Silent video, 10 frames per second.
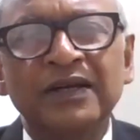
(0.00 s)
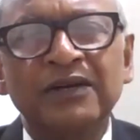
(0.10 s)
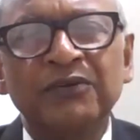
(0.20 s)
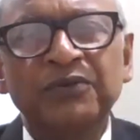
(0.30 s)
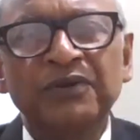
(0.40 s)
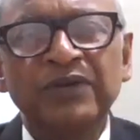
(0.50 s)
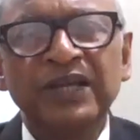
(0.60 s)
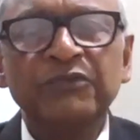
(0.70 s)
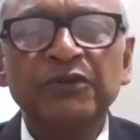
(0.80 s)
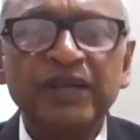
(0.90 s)

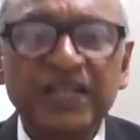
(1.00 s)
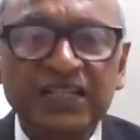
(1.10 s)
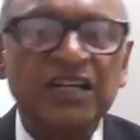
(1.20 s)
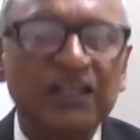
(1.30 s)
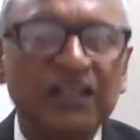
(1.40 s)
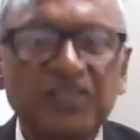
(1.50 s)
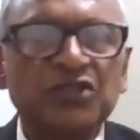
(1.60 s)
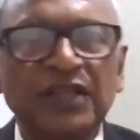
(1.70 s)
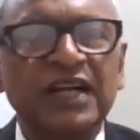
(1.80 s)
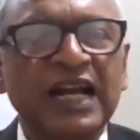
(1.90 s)
wherein we were consultants to
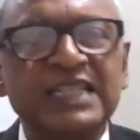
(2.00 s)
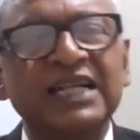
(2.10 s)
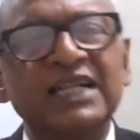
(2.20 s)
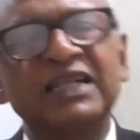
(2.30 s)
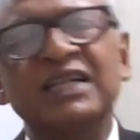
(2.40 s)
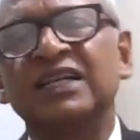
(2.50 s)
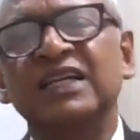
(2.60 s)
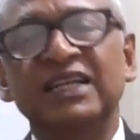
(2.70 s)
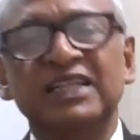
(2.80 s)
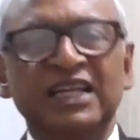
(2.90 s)
other IT
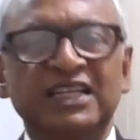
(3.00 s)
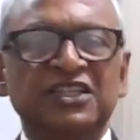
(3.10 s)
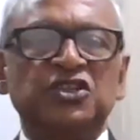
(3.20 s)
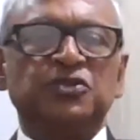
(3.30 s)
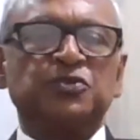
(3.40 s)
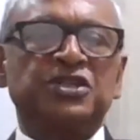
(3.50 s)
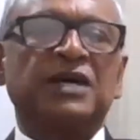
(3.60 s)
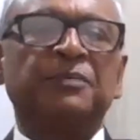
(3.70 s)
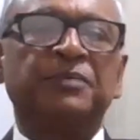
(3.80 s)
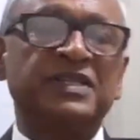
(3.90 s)
and energy distribution
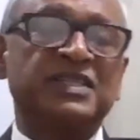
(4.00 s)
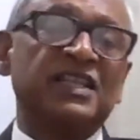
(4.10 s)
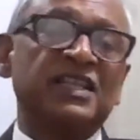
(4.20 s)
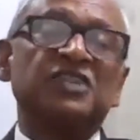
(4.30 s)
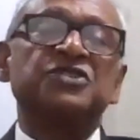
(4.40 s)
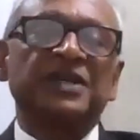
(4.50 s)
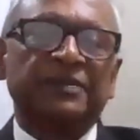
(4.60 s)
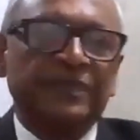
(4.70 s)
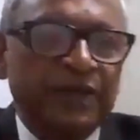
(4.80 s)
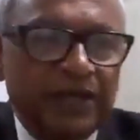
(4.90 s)
companies in the country,
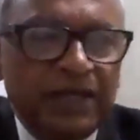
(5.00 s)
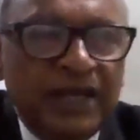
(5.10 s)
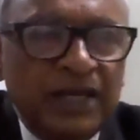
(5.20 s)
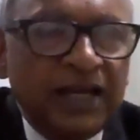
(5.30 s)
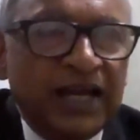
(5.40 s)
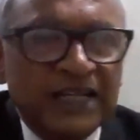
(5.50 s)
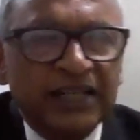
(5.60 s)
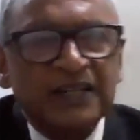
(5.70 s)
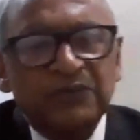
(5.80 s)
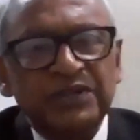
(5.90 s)

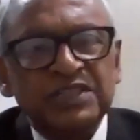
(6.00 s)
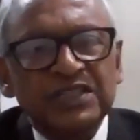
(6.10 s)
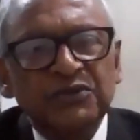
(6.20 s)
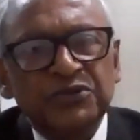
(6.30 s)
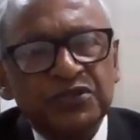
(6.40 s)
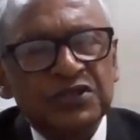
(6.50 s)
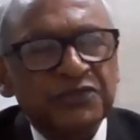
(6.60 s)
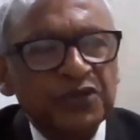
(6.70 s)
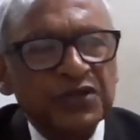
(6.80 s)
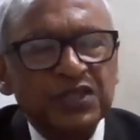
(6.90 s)
and which was, of
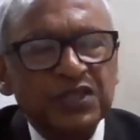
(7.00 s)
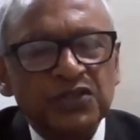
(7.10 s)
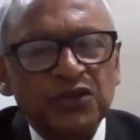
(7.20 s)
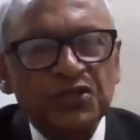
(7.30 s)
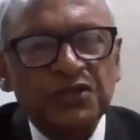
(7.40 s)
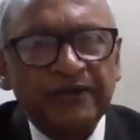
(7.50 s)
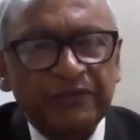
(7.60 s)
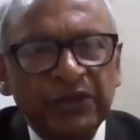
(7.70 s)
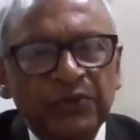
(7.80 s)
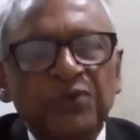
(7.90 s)
course, source of
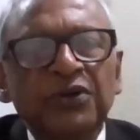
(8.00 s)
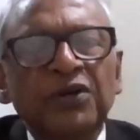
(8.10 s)
revenue,